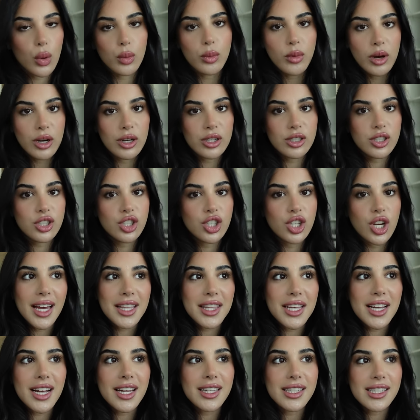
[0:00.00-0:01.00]
much.
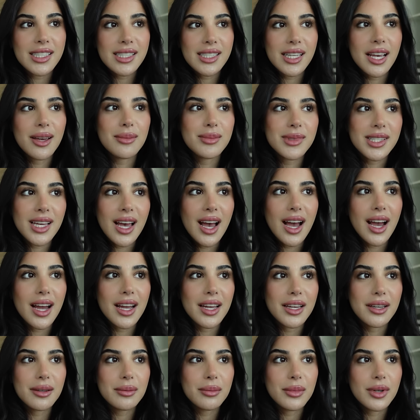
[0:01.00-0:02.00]
And then at the same
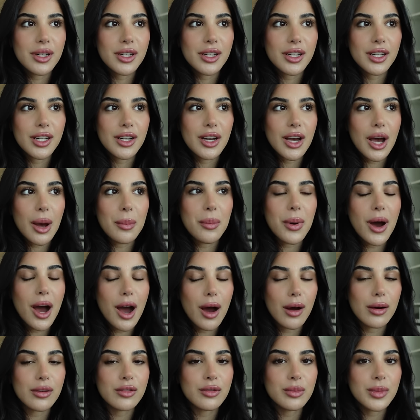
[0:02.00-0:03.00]
time, a
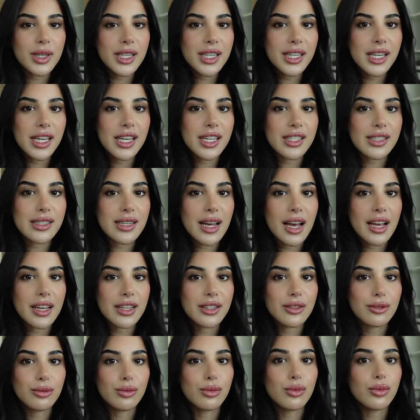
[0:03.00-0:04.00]
part of me is
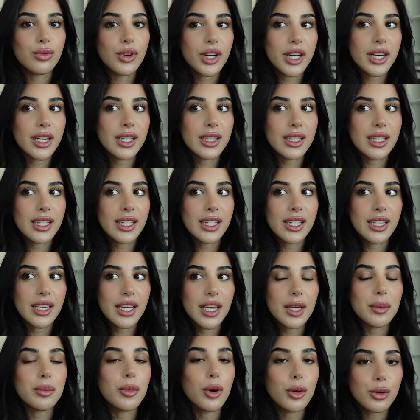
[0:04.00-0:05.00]
like
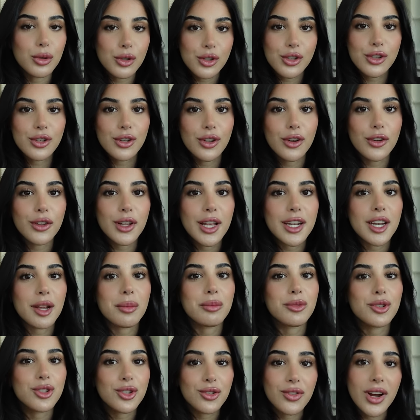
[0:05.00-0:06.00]
really emotional and
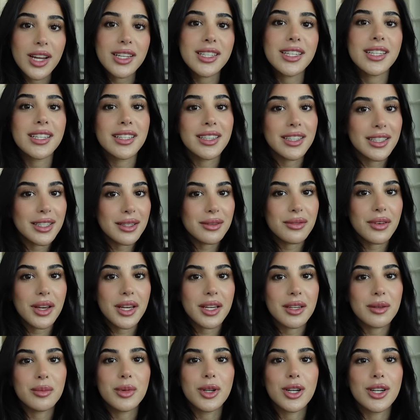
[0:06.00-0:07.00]
I'm dreading
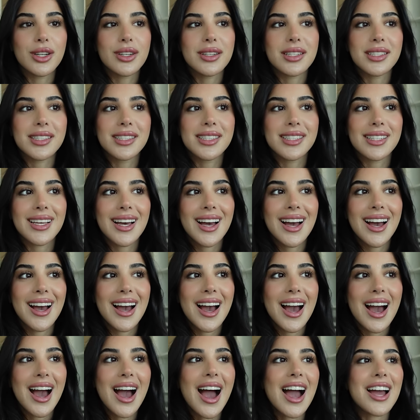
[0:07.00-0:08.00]
leaving because
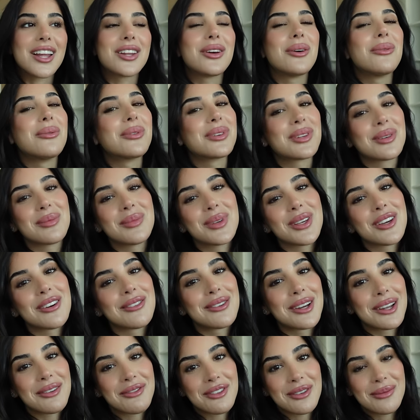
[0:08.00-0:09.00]
I don't want to be
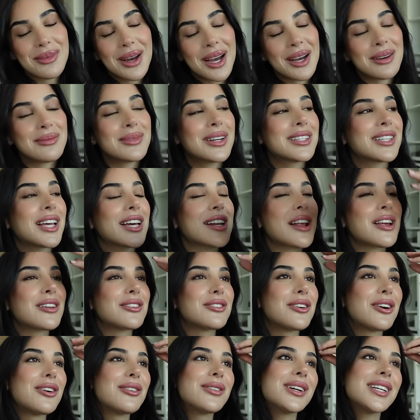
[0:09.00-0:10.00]
away from Ahmed. And I
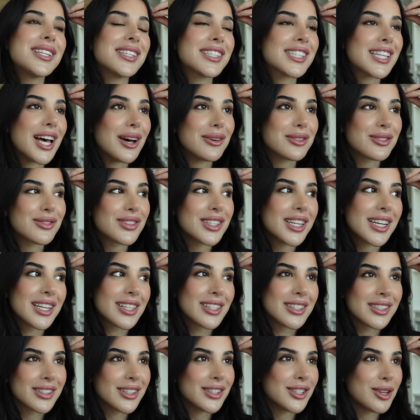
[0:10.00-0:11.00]
know it sounds
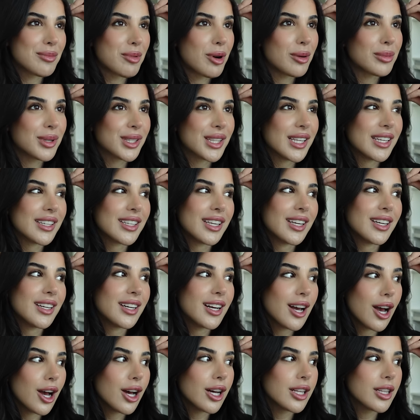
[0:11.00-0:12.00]
ridiculous because you're probably thinking,
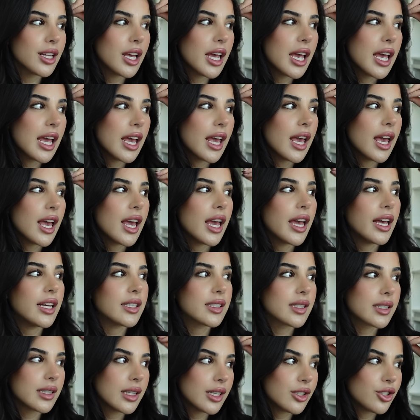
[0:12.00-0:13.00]
girl,
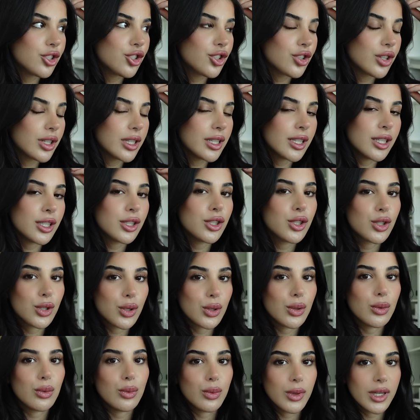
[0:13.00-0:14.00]
it's literally
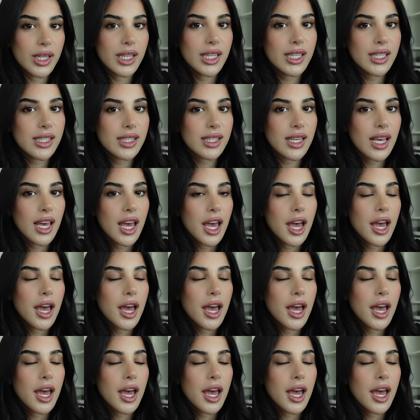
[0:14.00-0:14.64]
2 weeks,